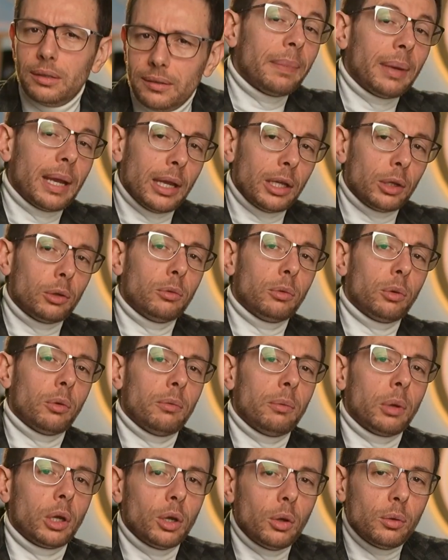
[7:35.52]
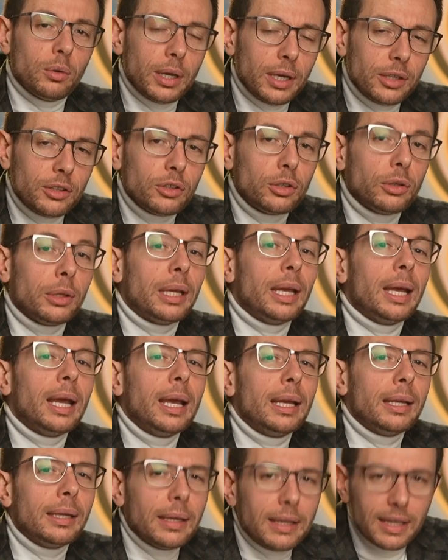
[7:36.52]
Thank you for following us to the
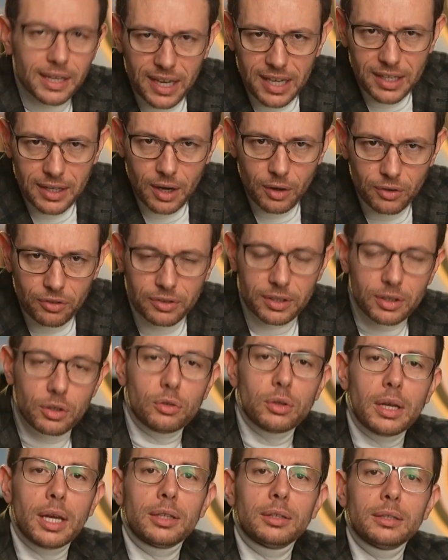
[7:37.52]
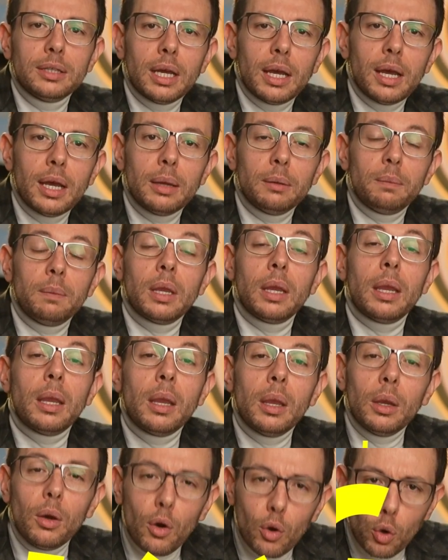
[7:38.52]
end, and I'll see you next time,
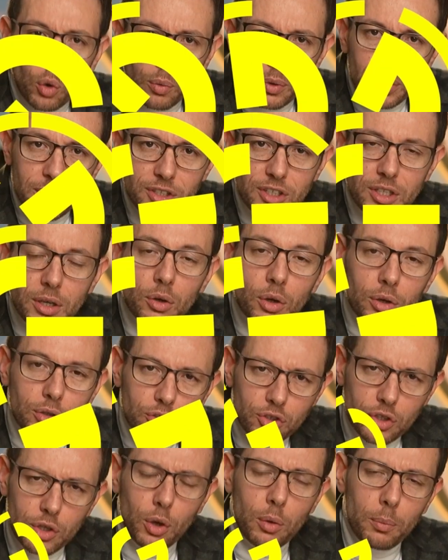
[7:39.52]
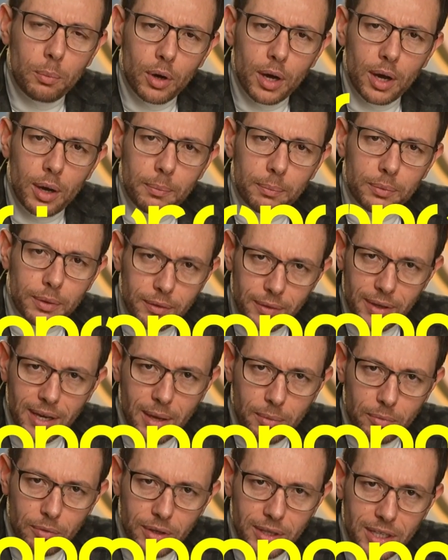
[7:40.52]
always here on Geopop,
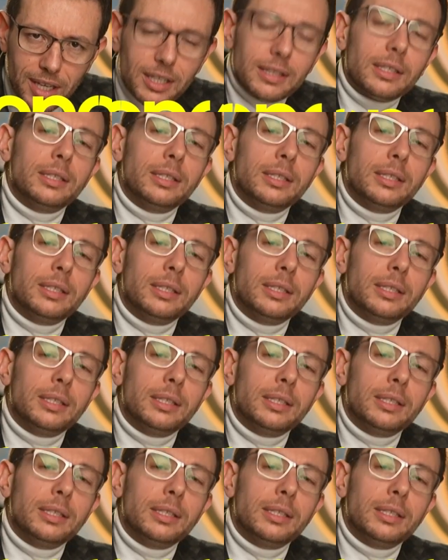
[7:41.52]
Everyday